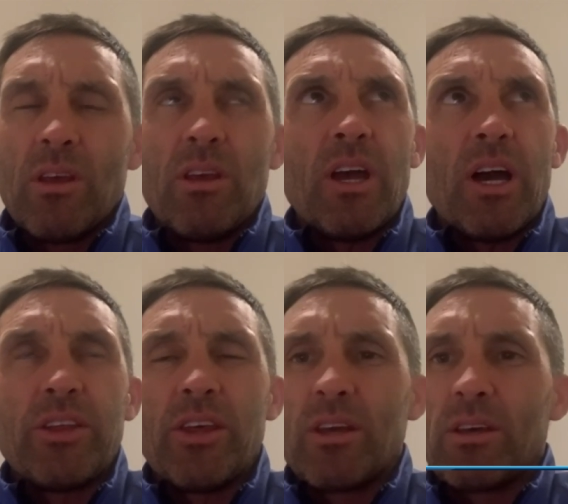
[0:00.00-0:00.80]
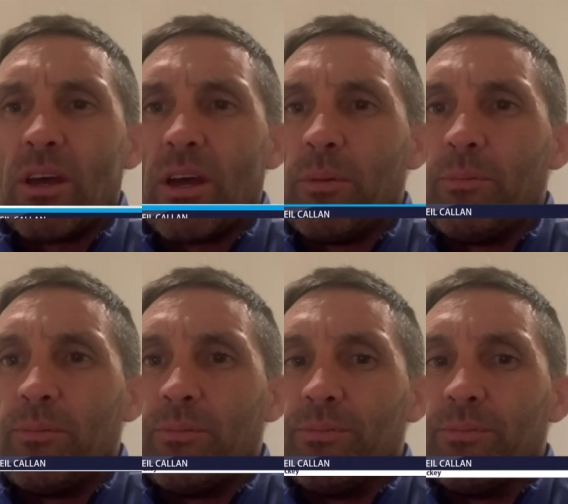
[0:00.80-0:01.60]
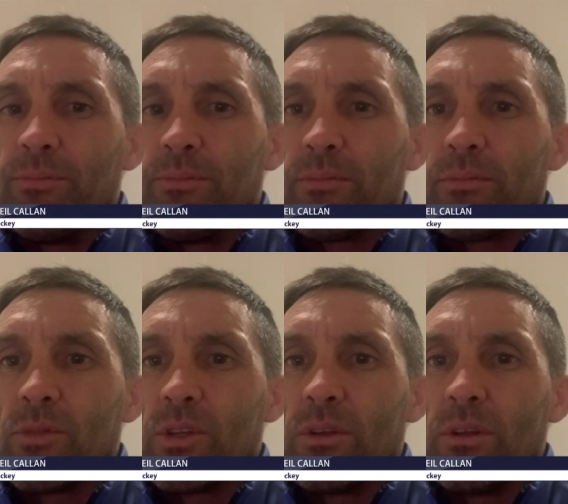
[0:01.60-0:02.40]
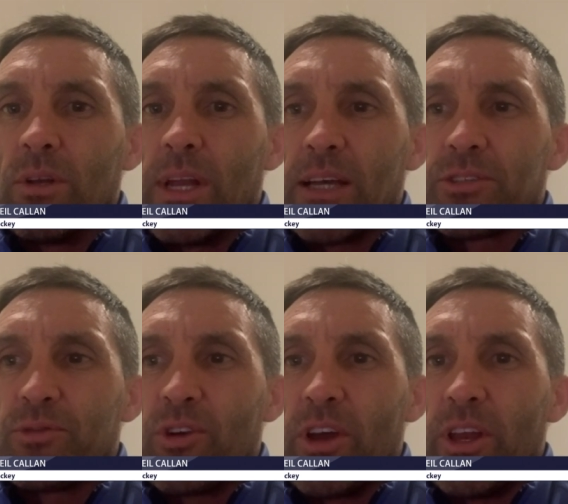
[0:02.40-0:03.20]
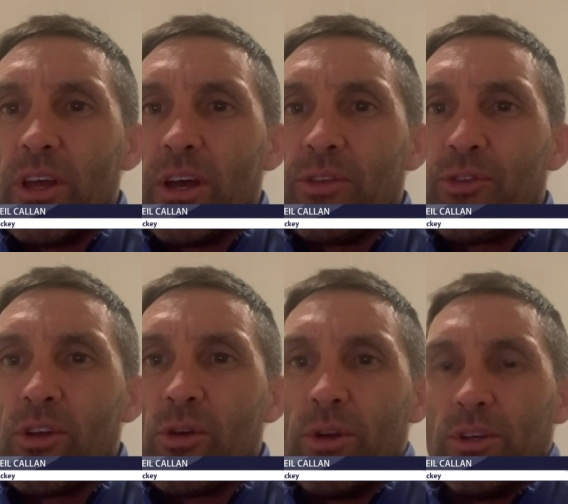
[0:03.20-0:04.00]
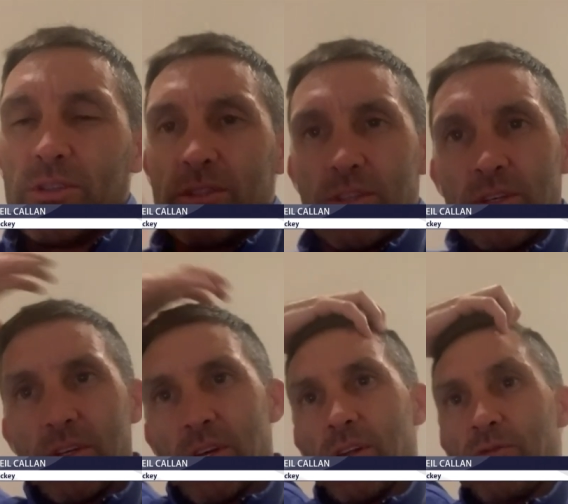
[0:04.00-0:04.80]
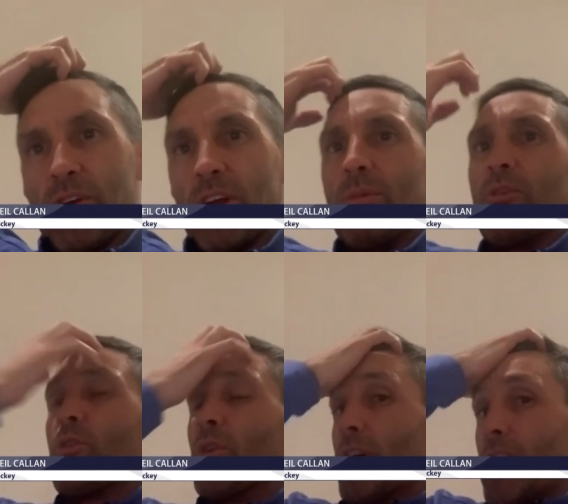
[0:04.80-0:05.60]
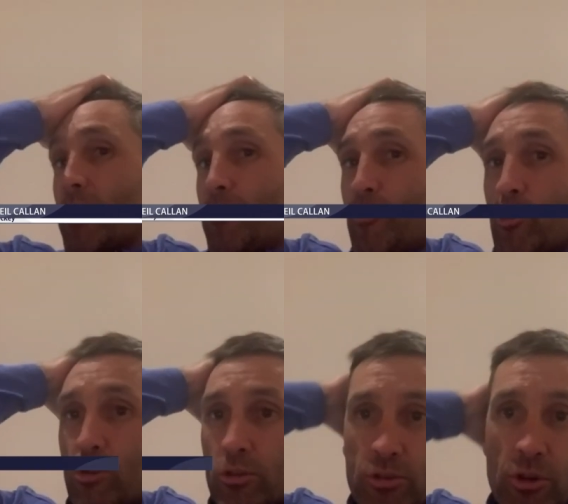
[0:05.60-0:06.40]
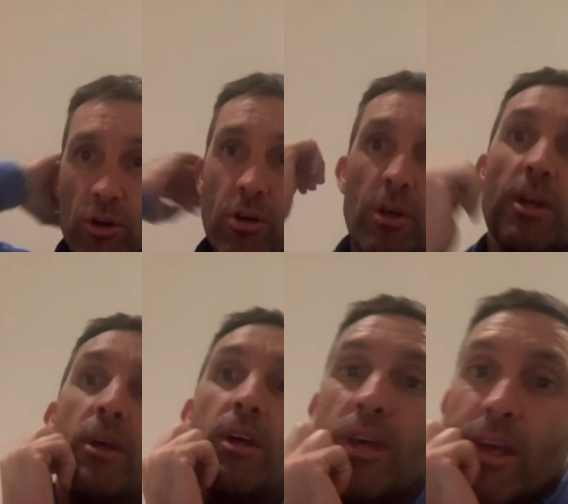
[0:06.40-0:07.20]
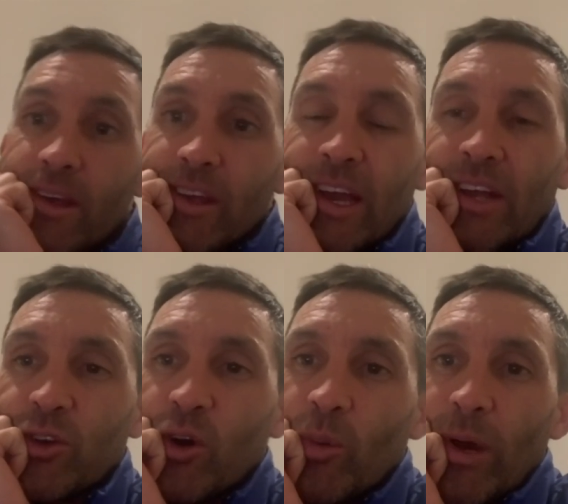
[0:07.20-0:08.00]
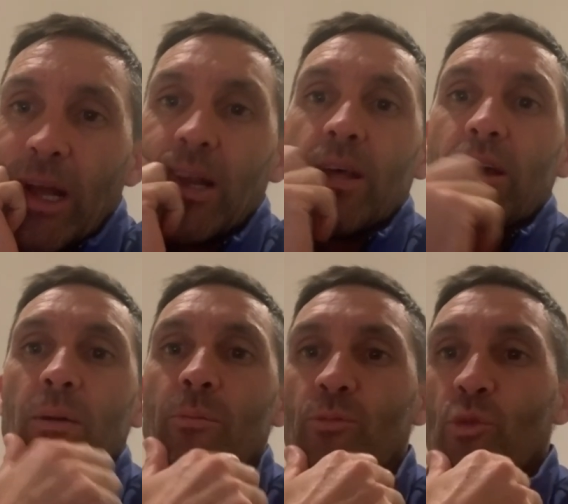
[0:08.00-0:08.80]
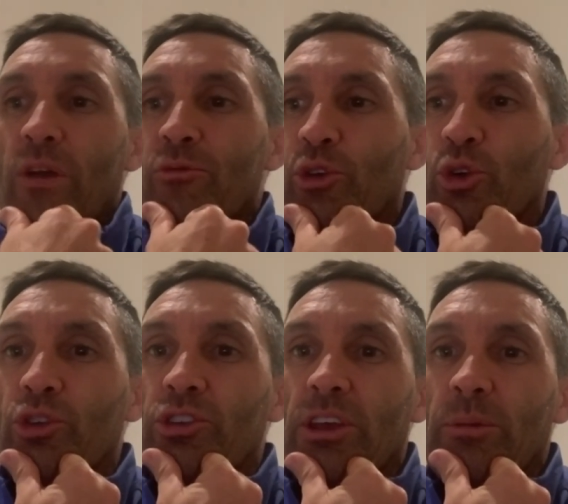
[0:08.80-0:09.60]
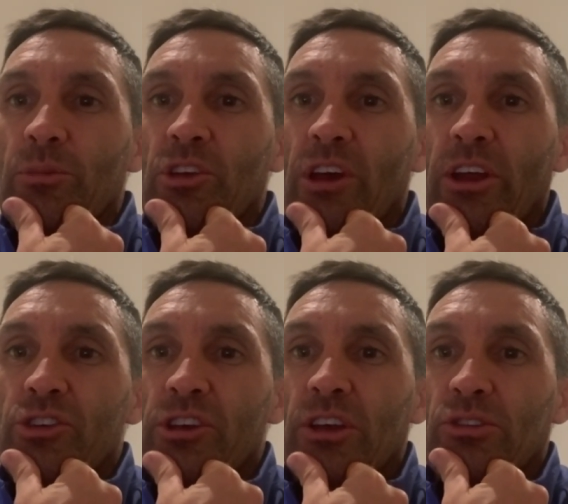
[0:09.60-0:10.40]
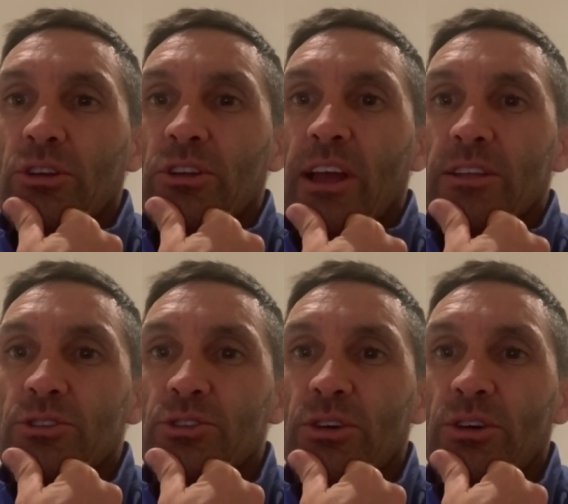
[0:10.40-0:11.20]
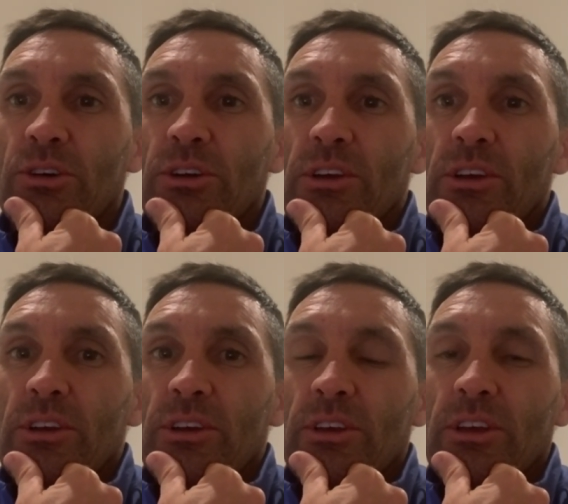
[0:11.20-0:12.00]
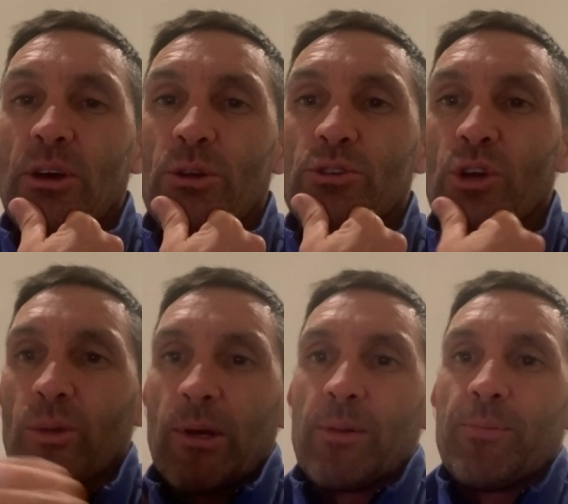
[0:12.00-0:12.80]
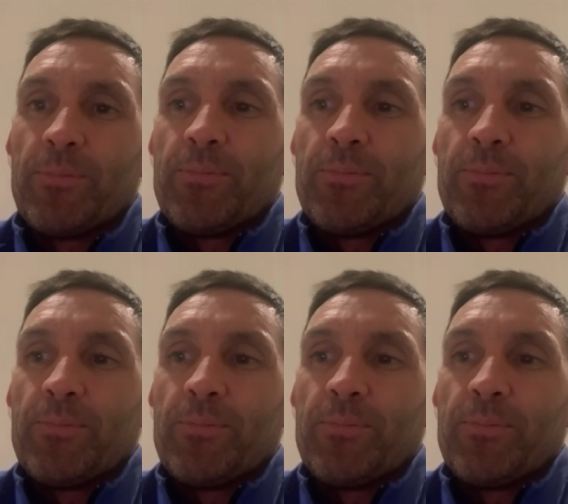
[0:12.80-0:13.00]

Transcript: Yeah, I think um, last Friday I had three winners, and uh, the Friday before I had four. So yeah, it's going well. Um, riding for a good team, His Highness Sheikh Sultan. So yeah, all's going well.